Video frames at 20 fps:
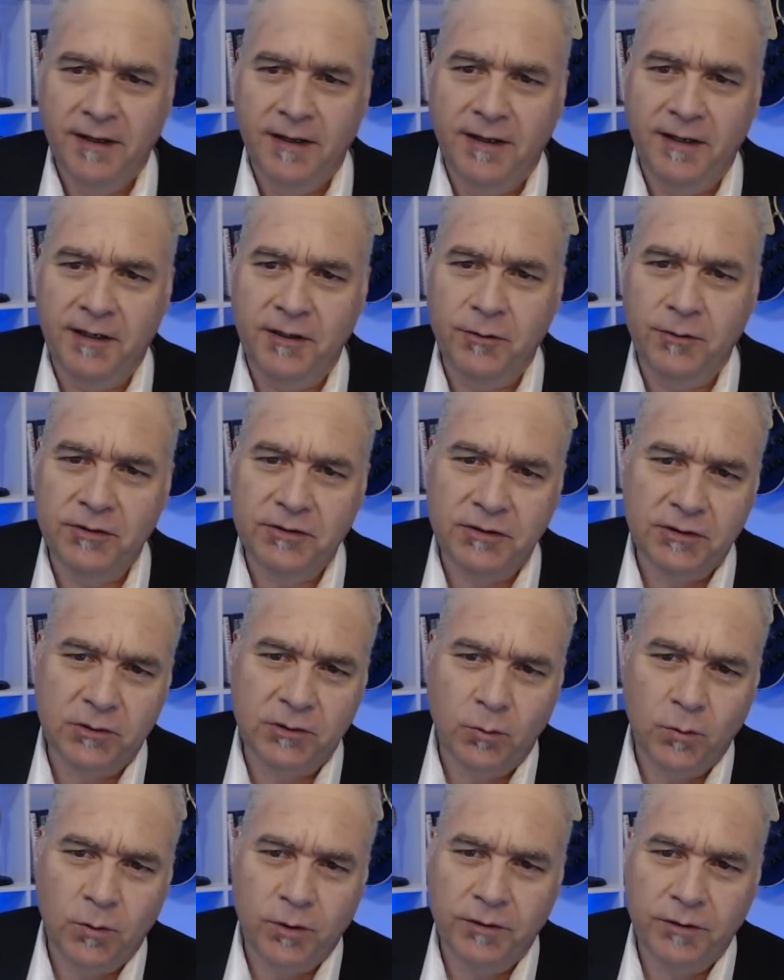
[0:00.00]
And it uses
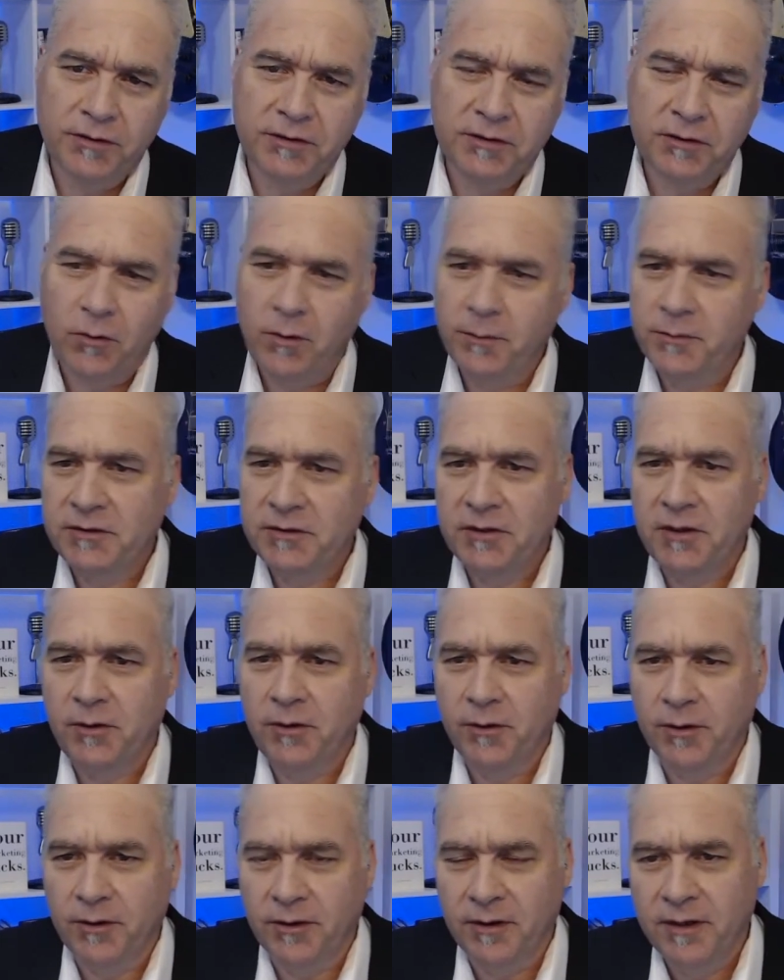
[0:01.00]
a word so
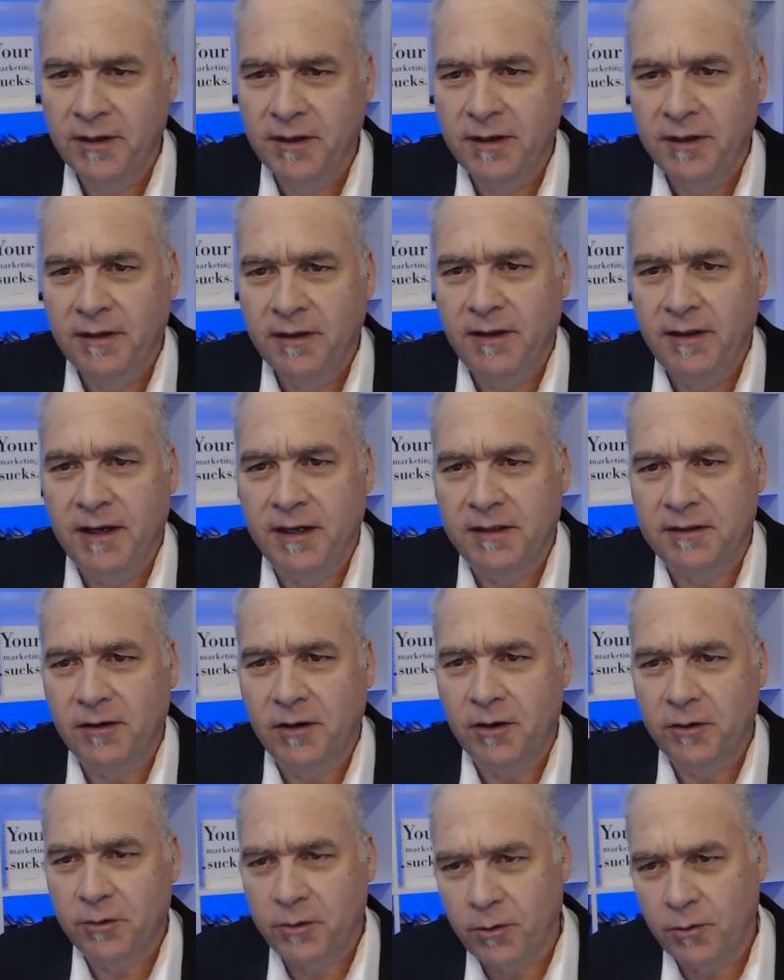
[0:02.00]
obscure that
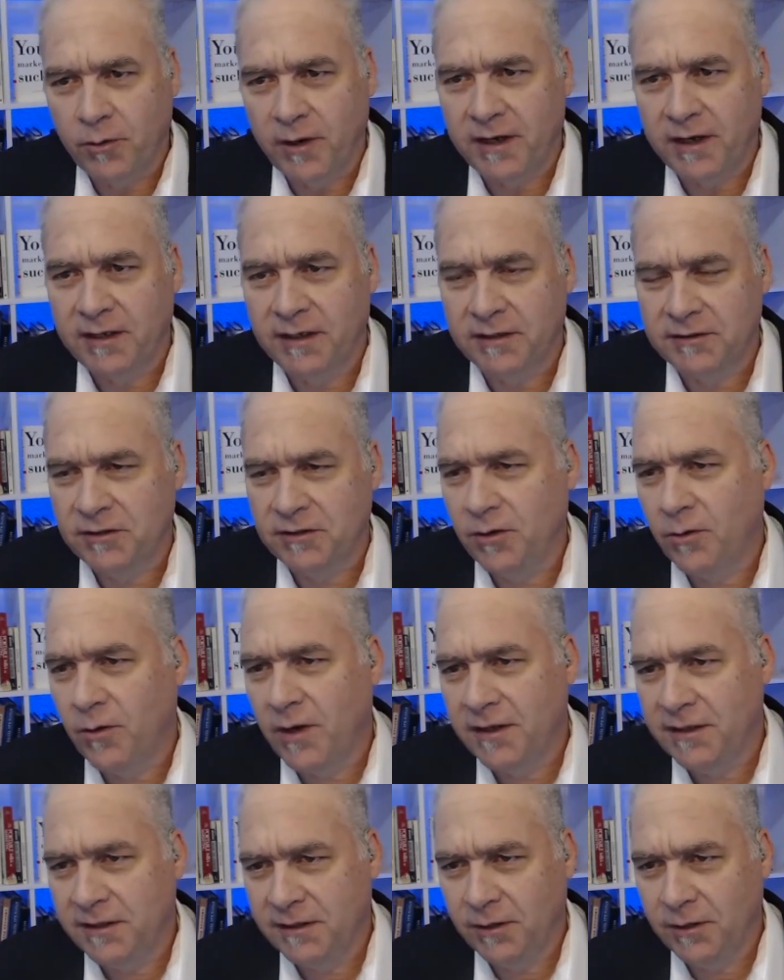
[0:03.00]
autocorrect has no
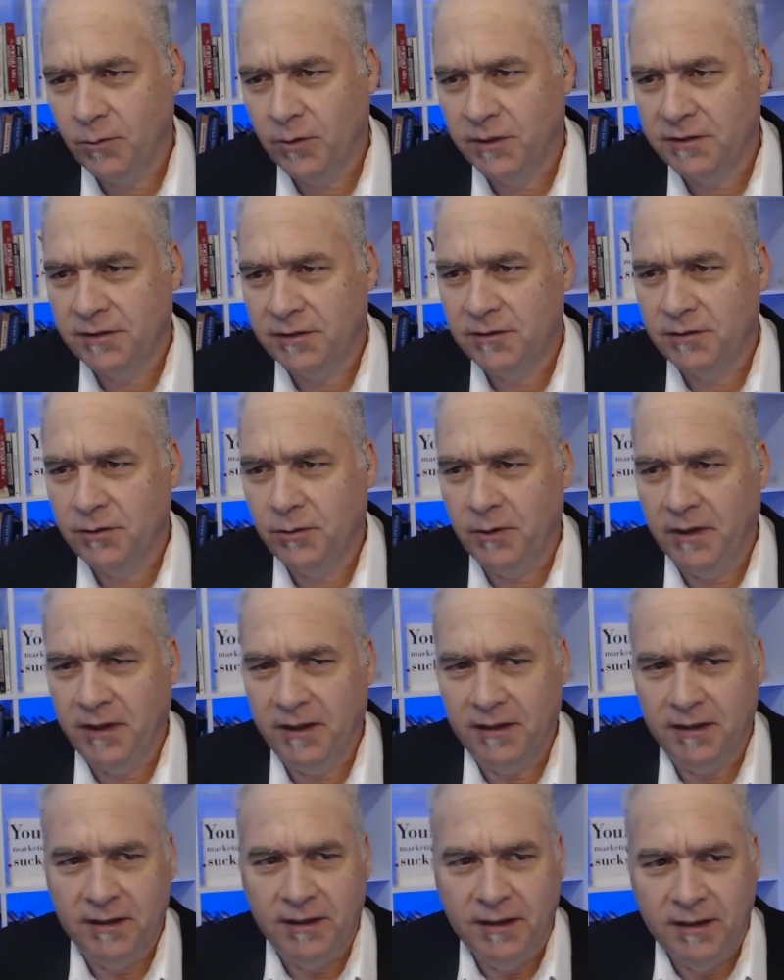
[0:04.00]
idea what to do with
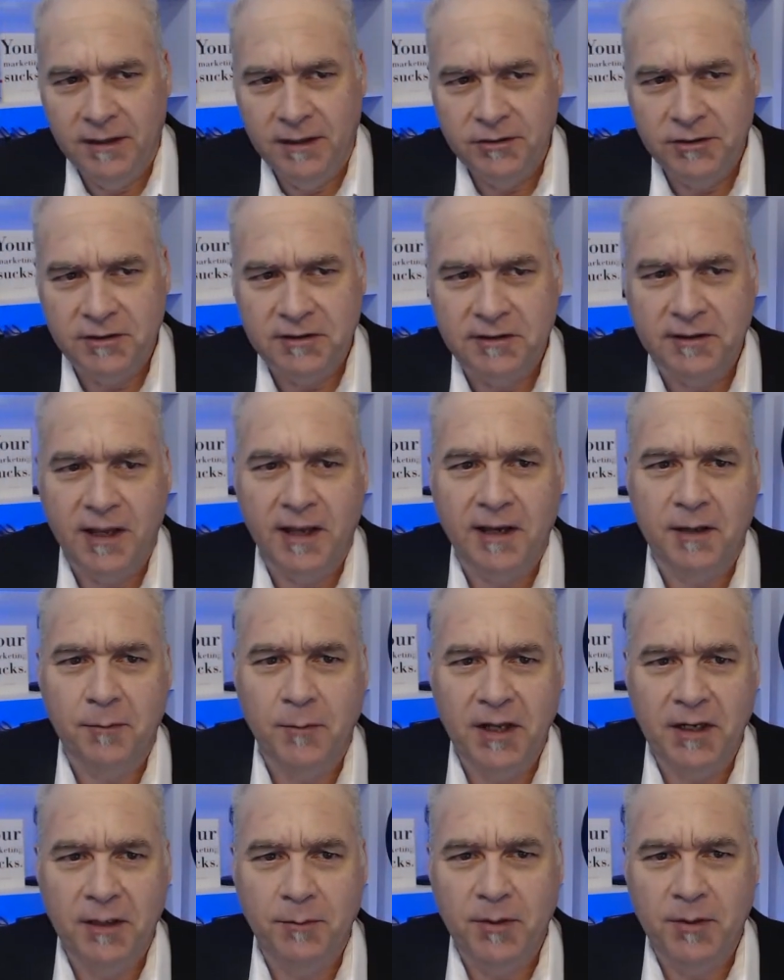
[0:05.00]
it, just like
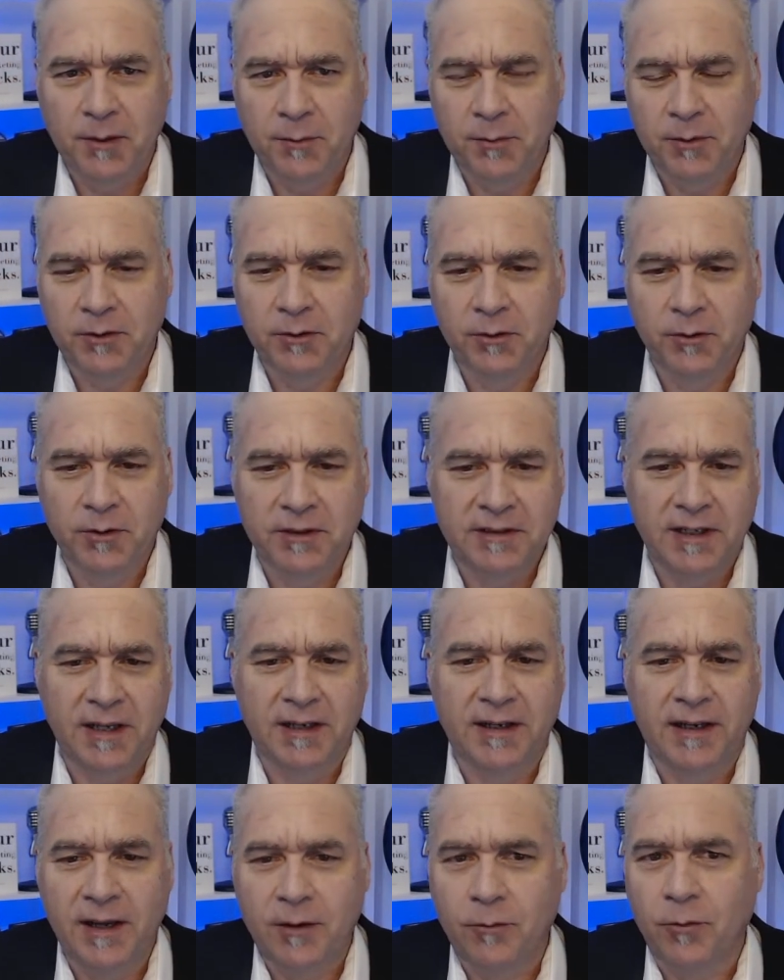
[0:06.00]
many people who
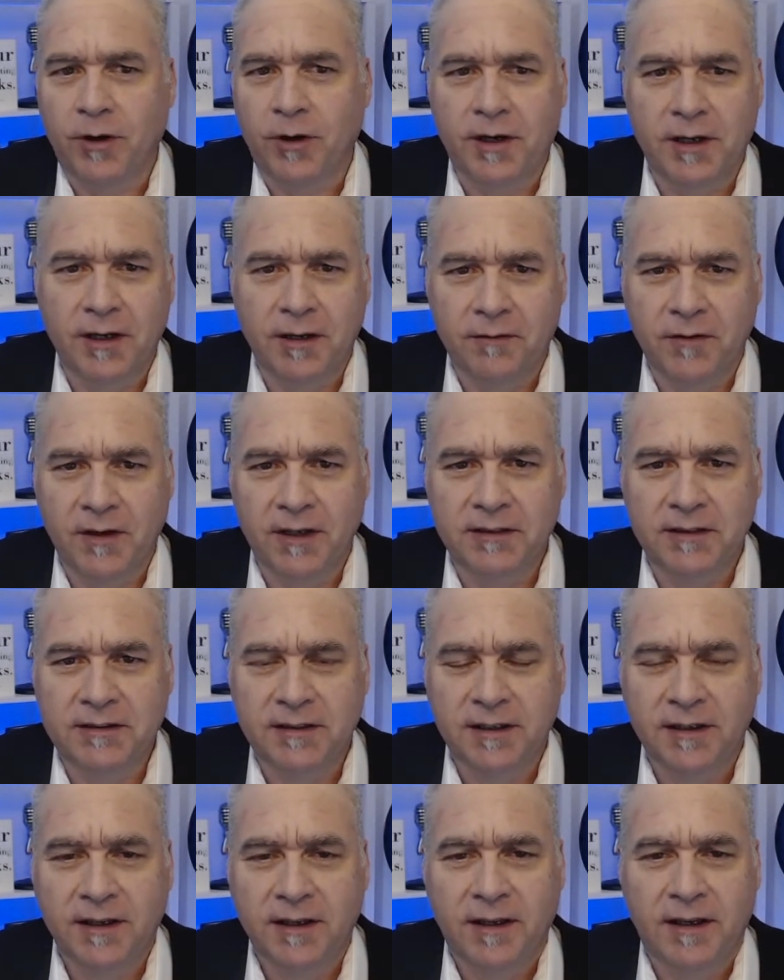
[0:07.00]
attend networking
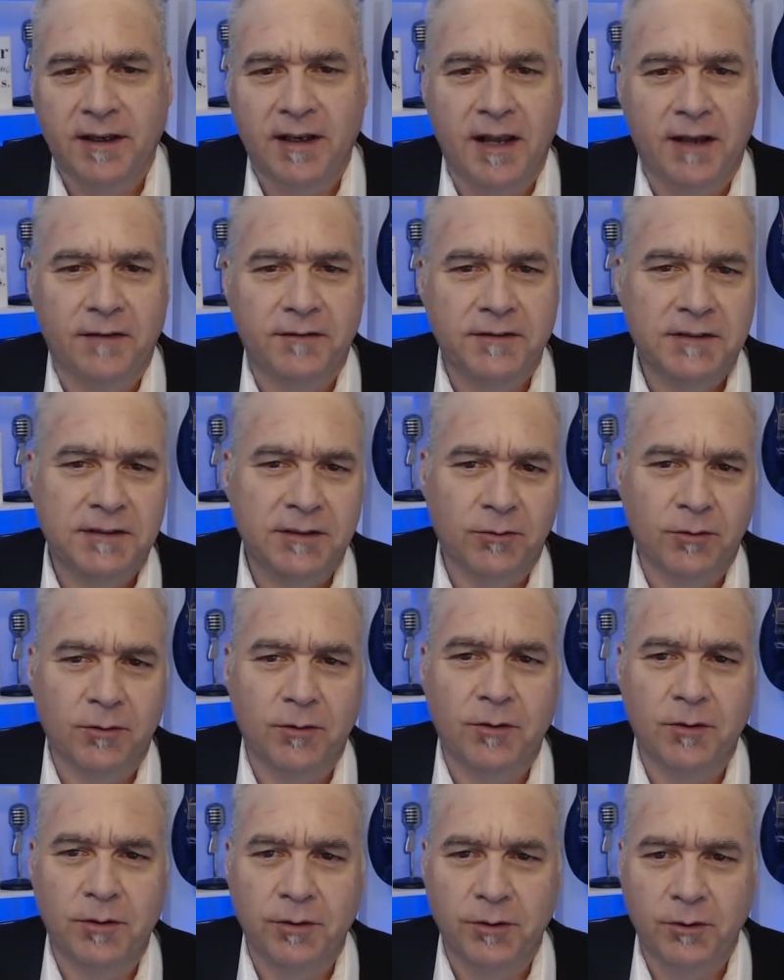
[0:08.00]
events and have
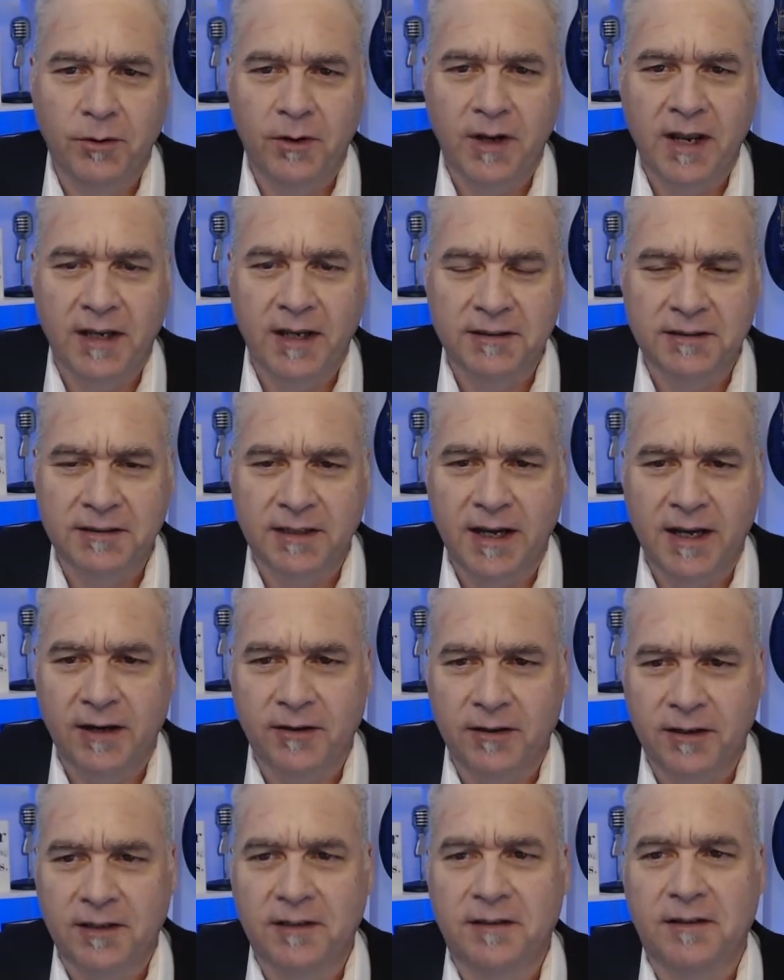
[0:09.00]
zero clue as to how
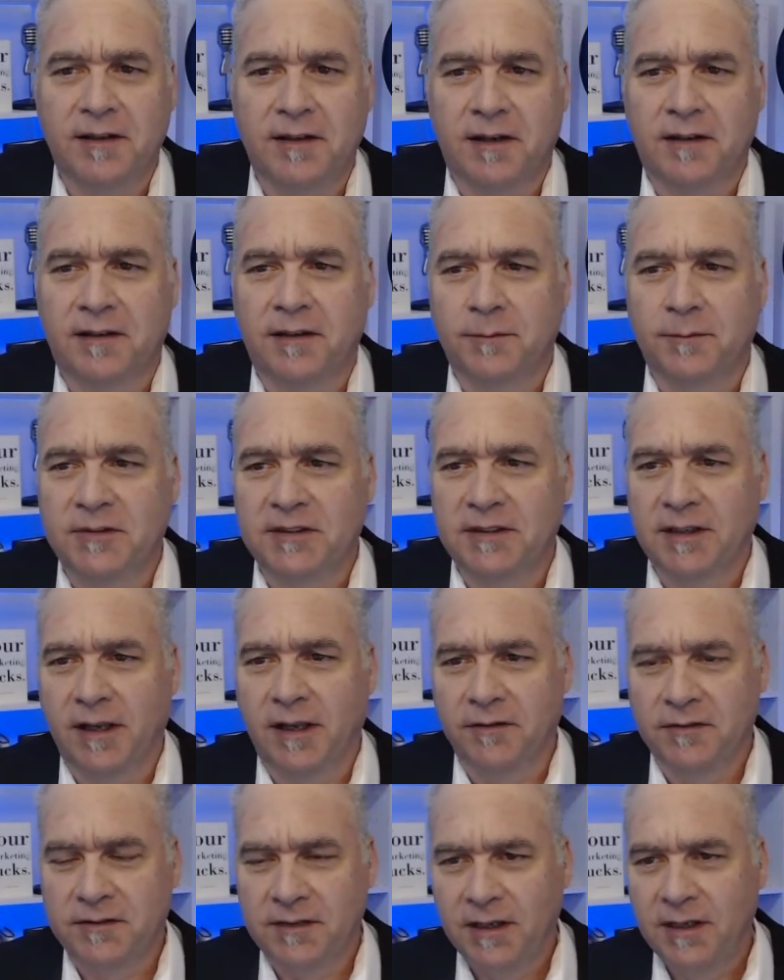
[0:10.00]
to conduct
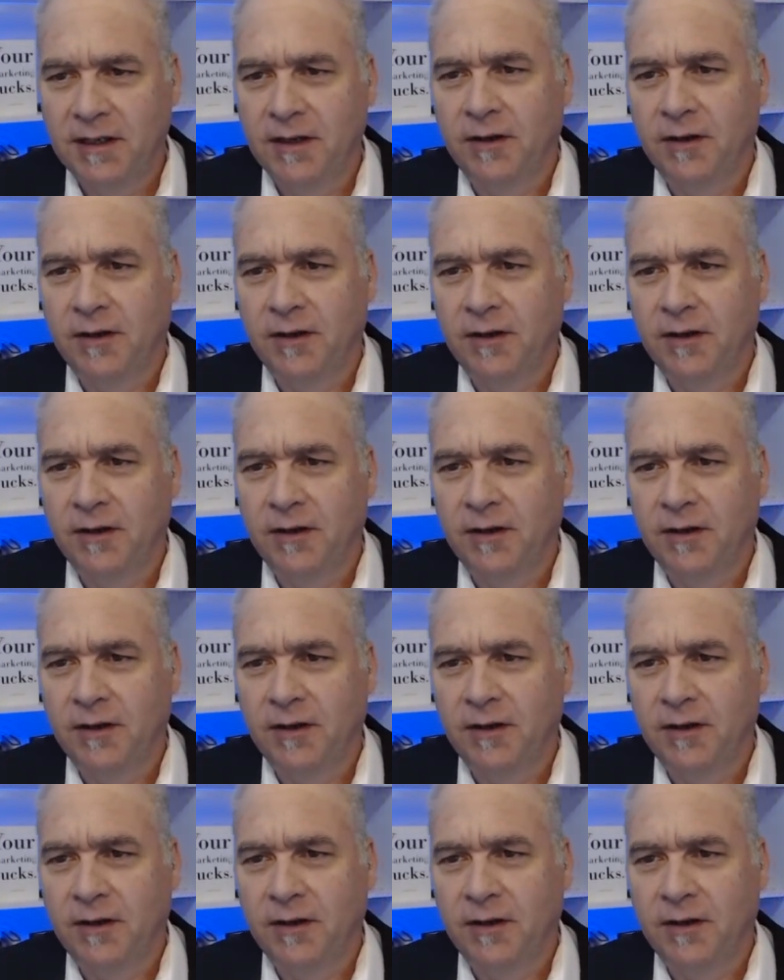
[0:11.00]
themselves.